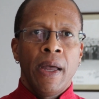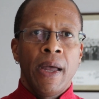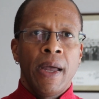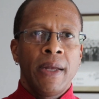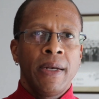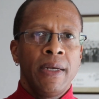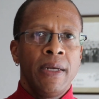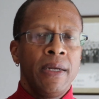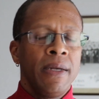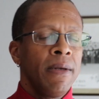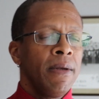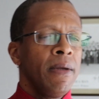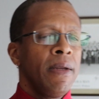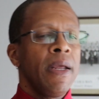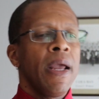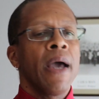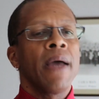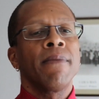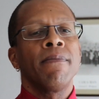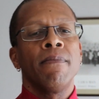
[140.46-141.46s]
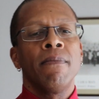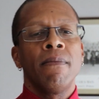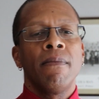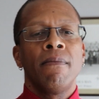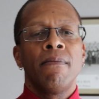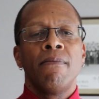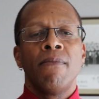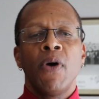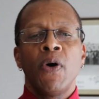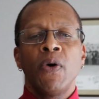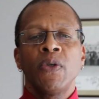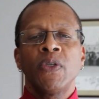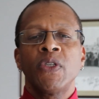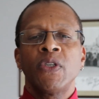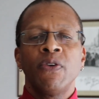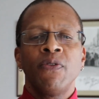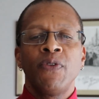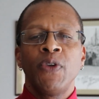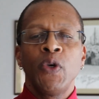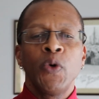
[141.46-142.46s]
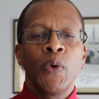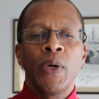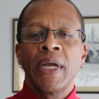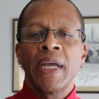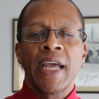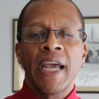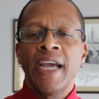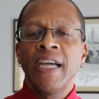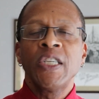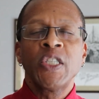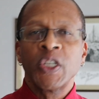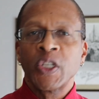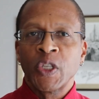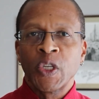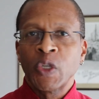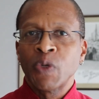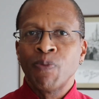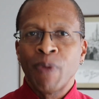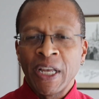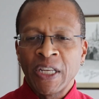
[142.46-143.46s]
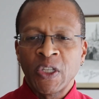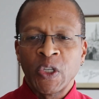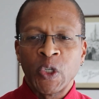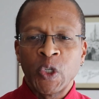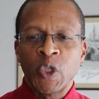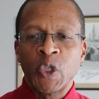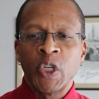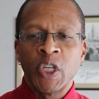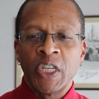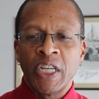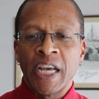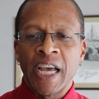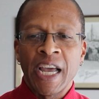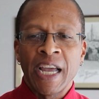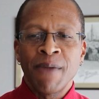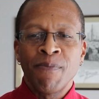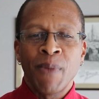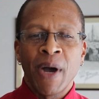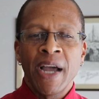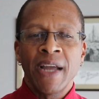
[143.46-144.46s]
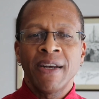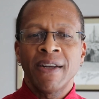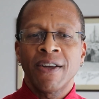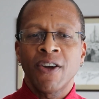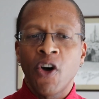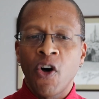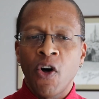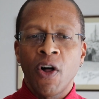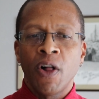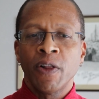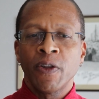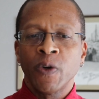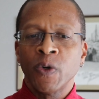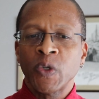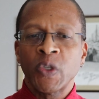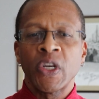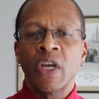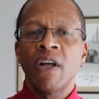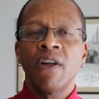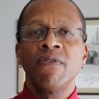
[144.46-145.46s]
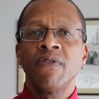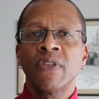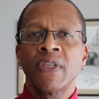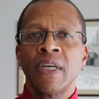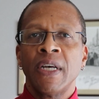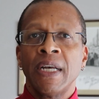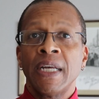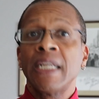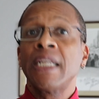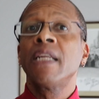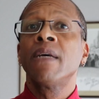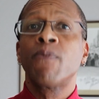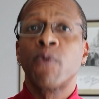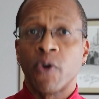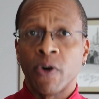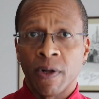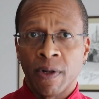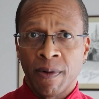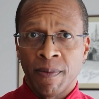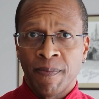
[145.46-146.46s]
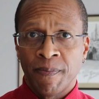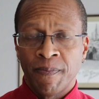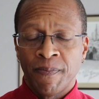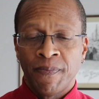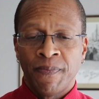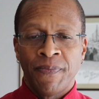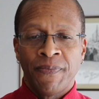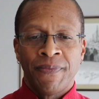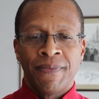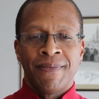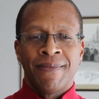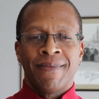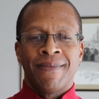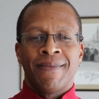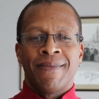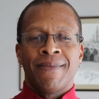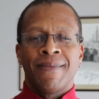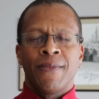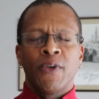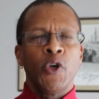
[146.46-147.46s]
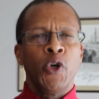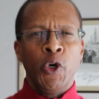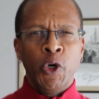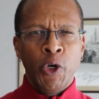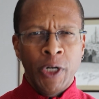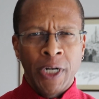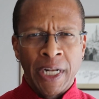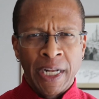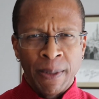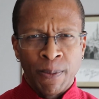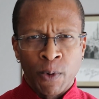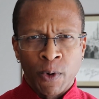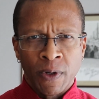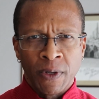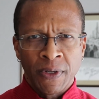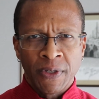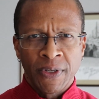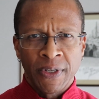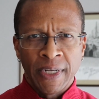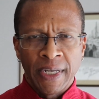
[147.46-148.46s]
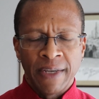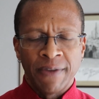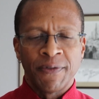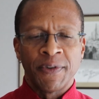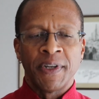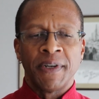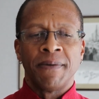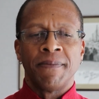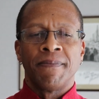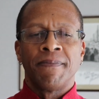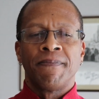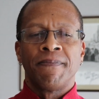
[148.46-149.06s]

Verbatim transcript: And yet, most of you engaging this message today might call yourselves liberal. Good liberals, even.